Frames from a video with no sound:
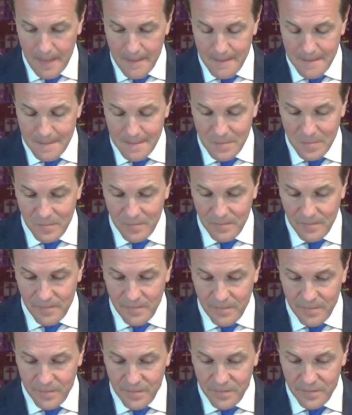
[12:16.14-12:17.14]

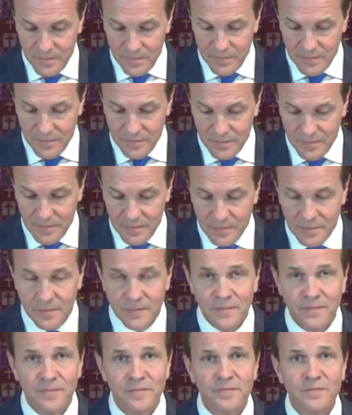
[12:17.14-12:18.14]

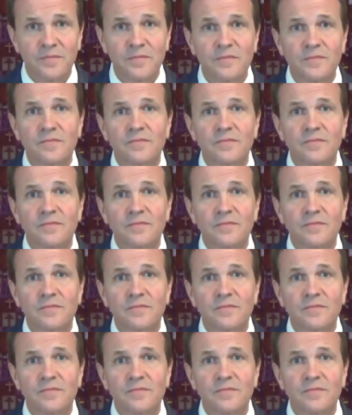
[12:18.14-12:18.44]
No one is speaking in this clip.